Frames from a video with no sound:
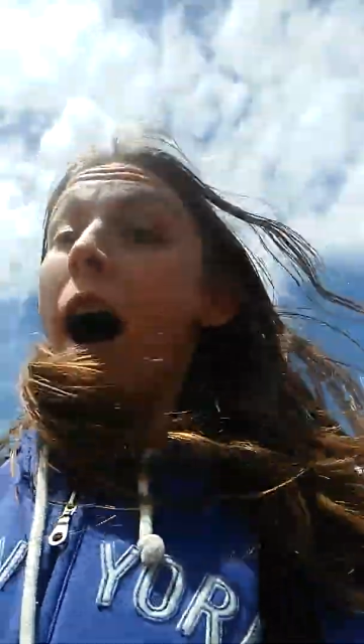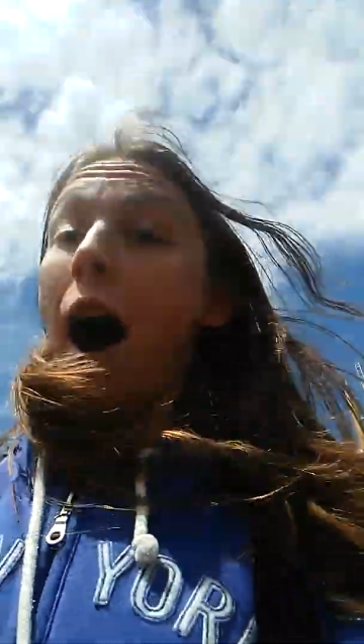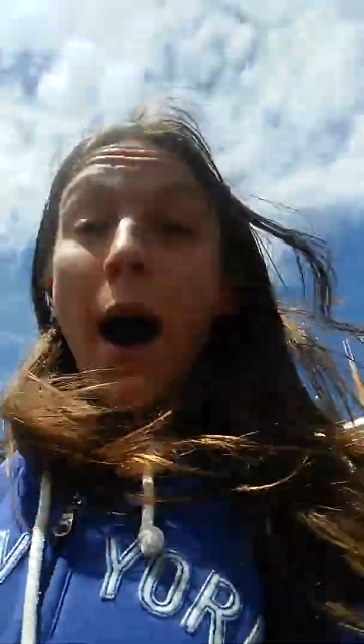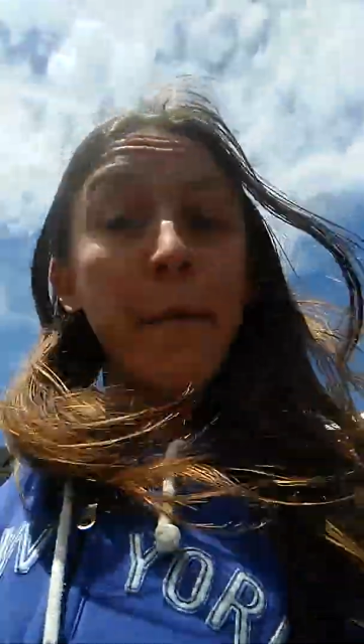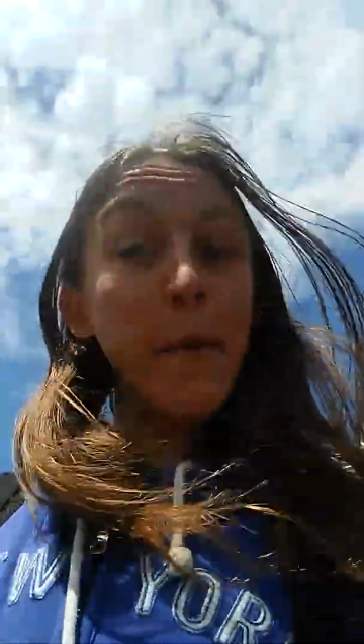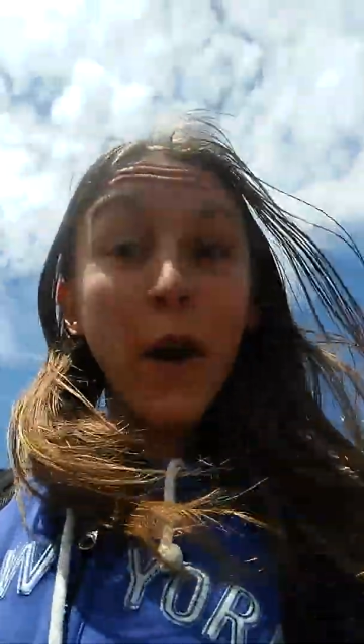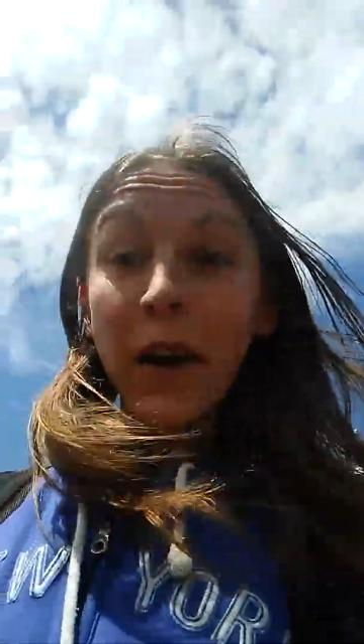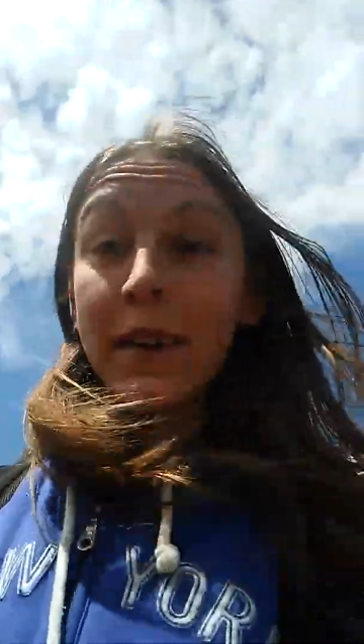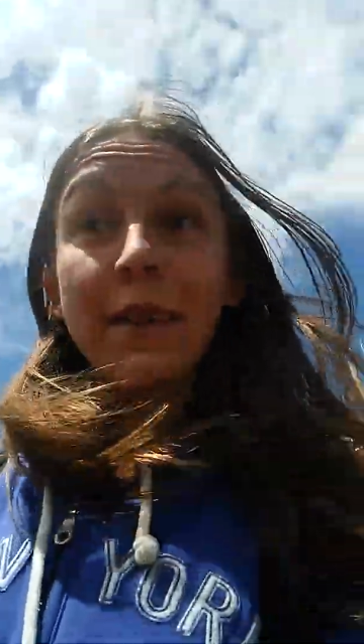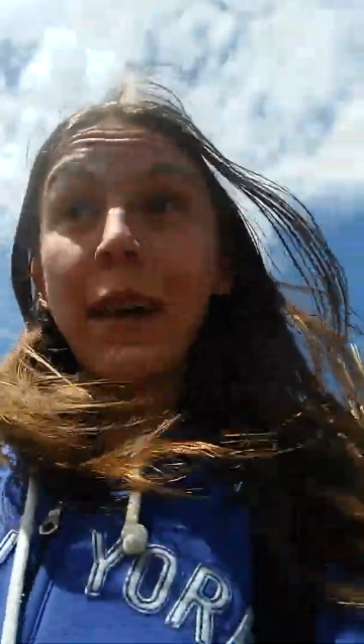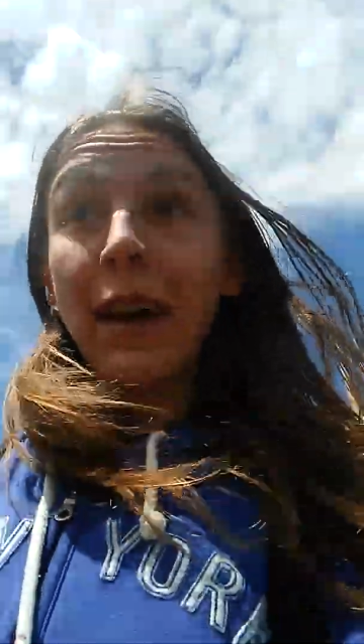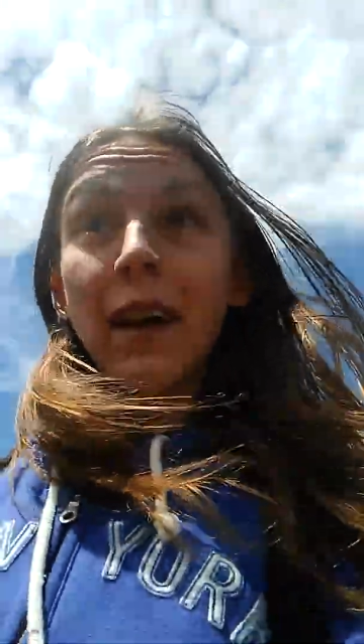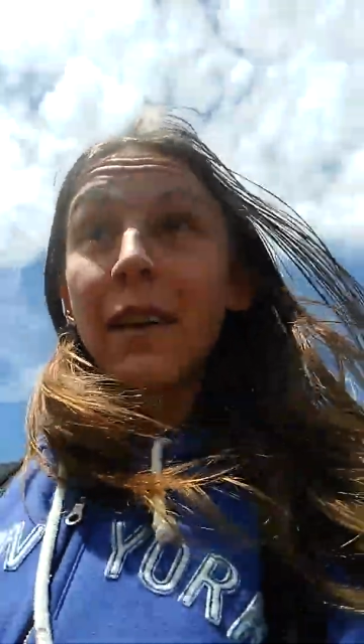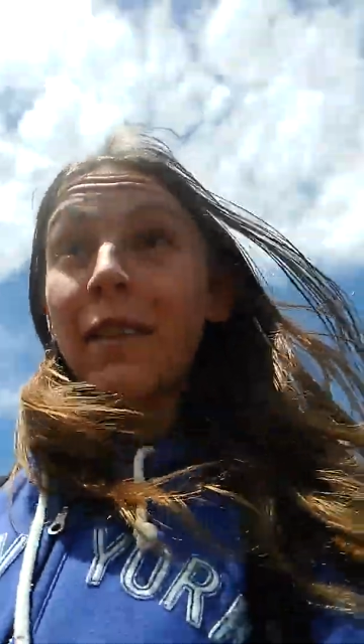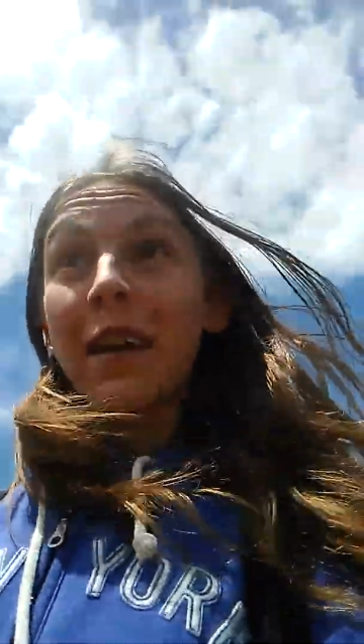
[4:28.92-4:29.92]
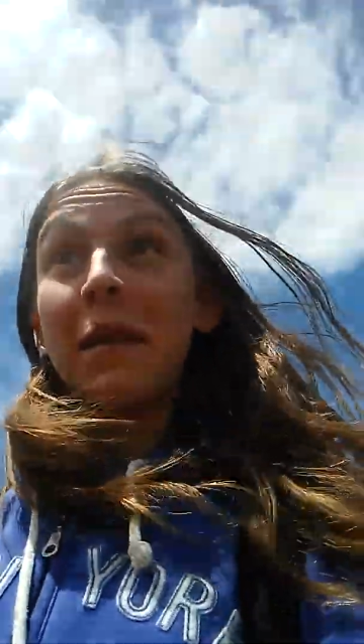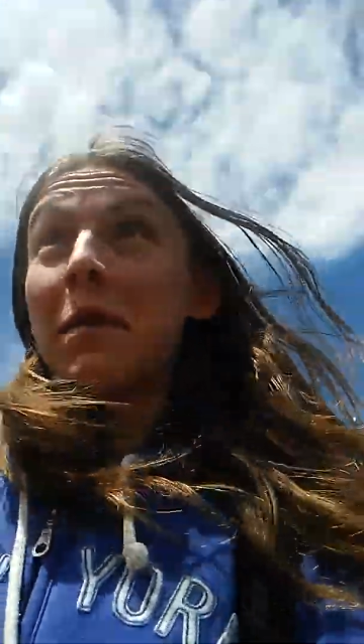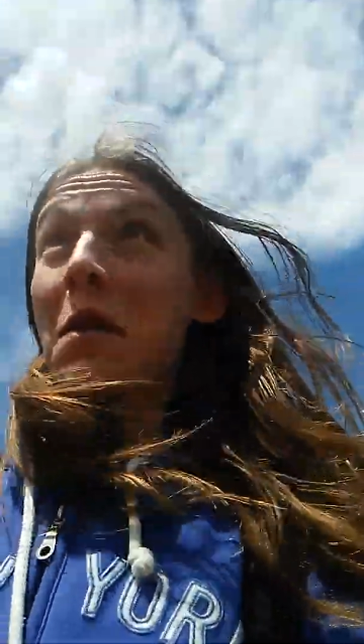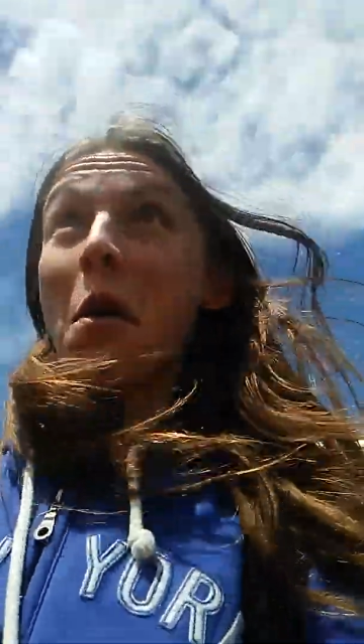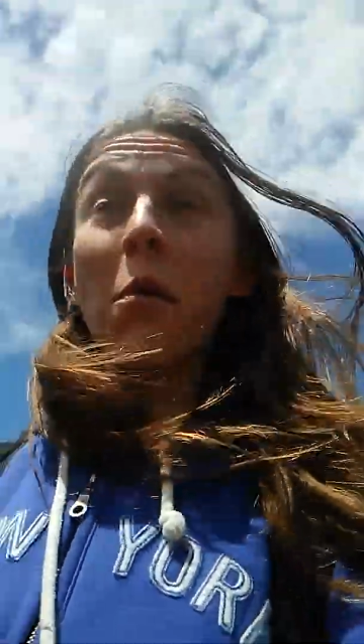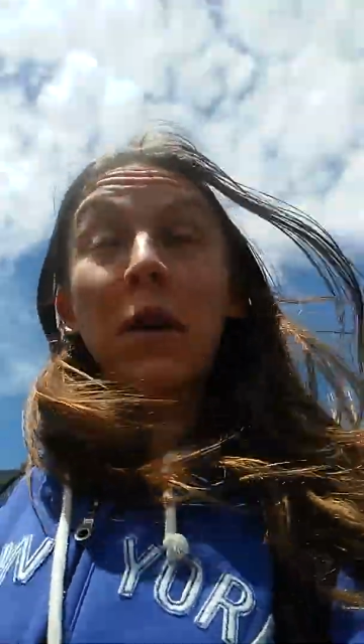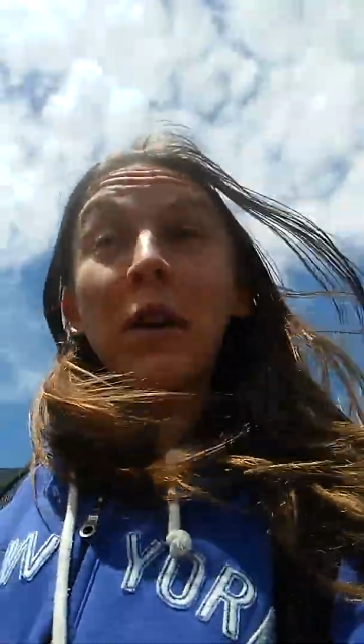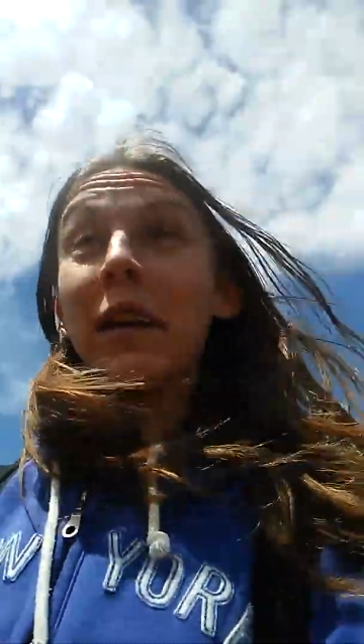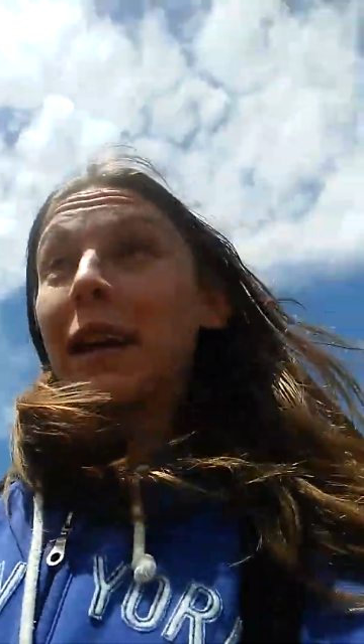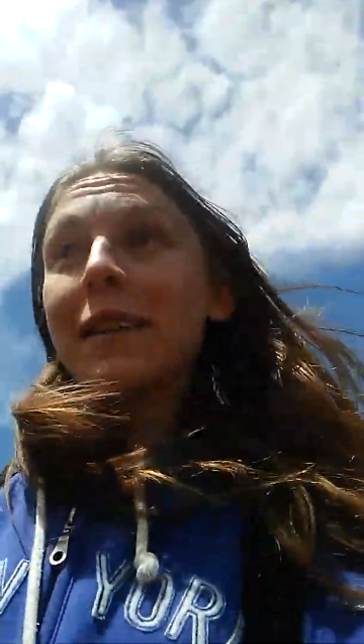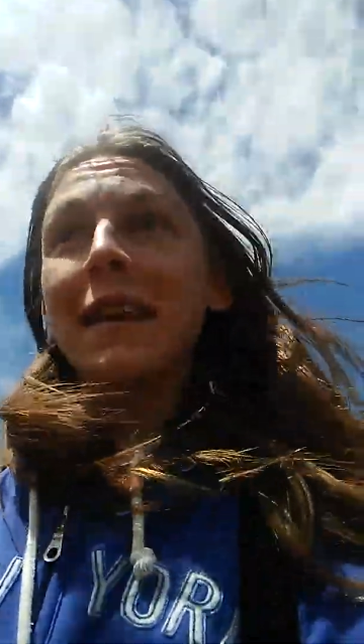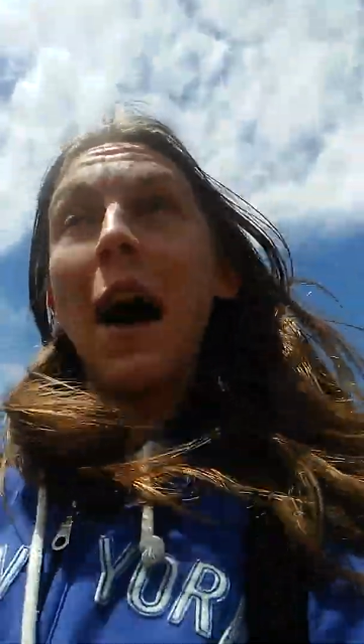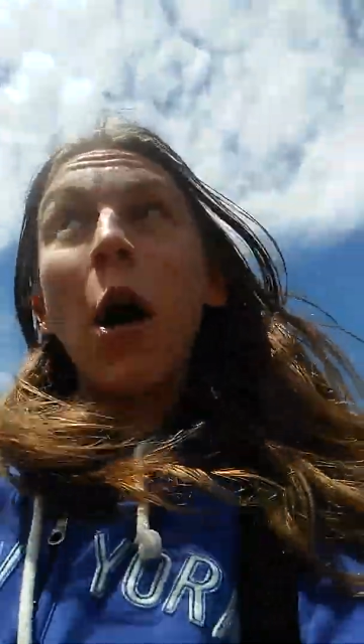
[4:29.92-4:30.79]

I'm not saying that no one gets